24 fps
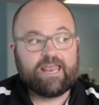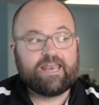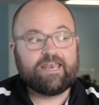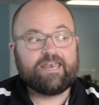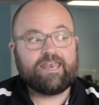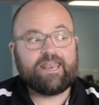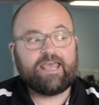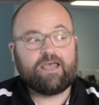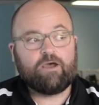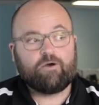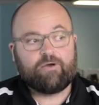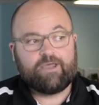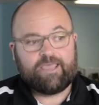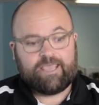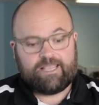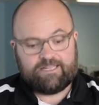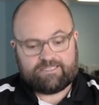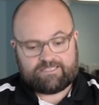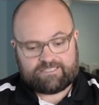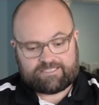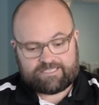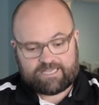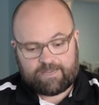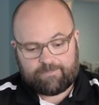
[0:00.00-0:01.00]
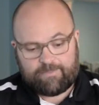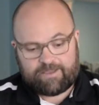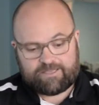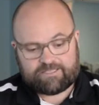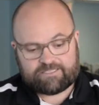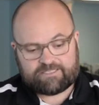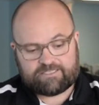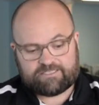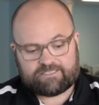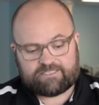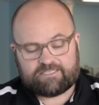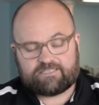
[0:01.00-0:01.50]
Now, in some
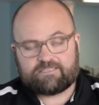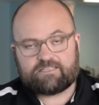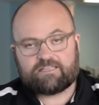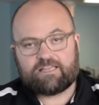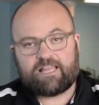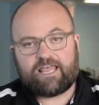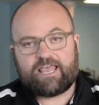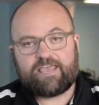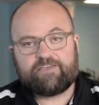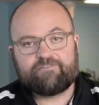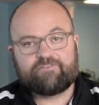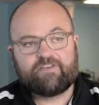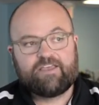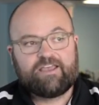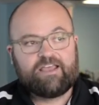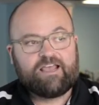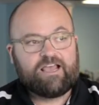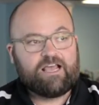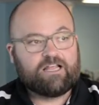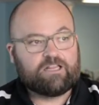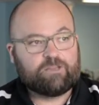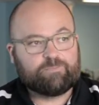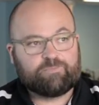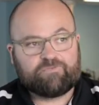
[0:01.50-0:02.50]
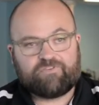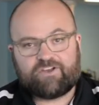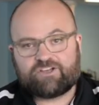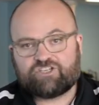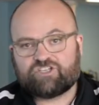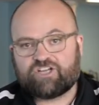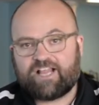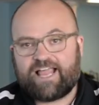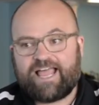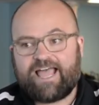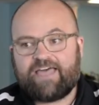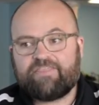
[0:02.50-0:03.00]
instances in life,
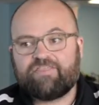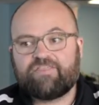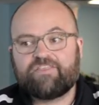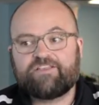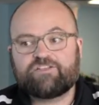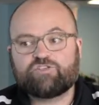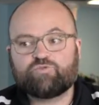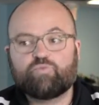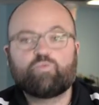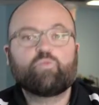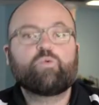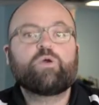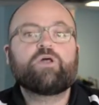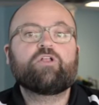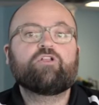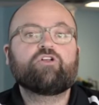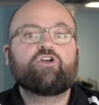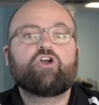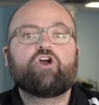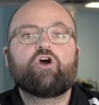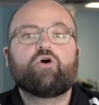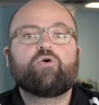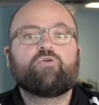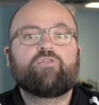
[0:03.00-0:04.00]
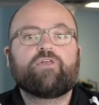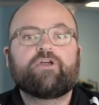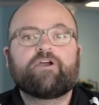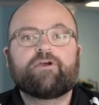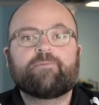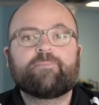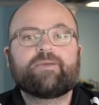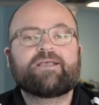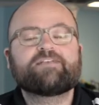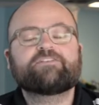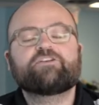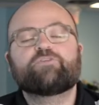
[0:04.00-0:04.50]
professional athletes will go there
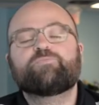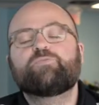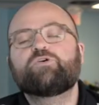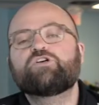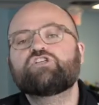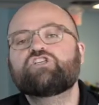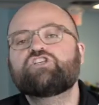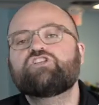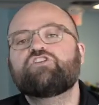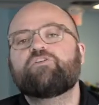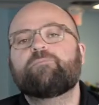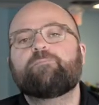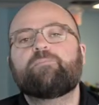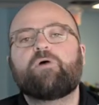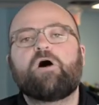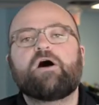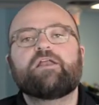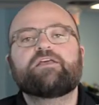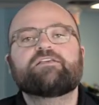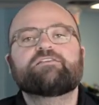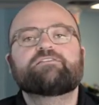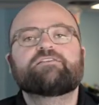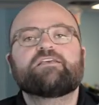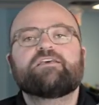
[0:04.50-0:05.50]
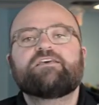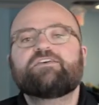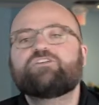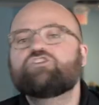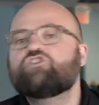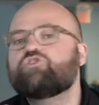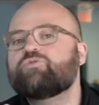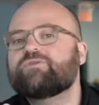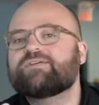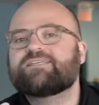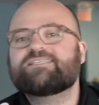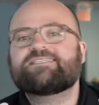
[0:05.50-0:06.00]
because they're pushing their bodies
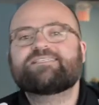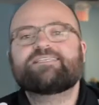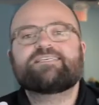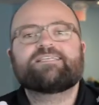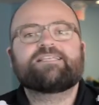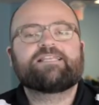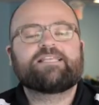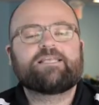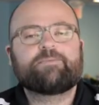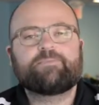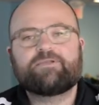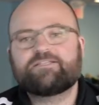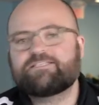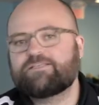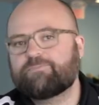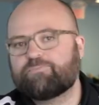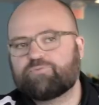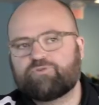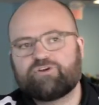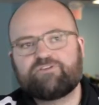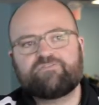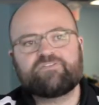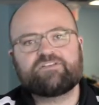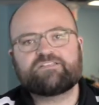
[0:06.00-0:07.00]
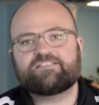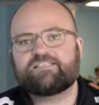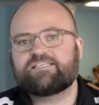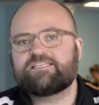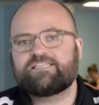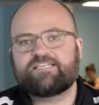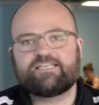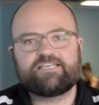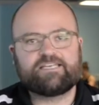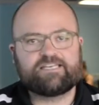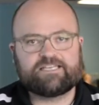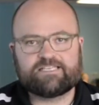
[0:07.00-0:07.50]
to exceed limits that previously didn't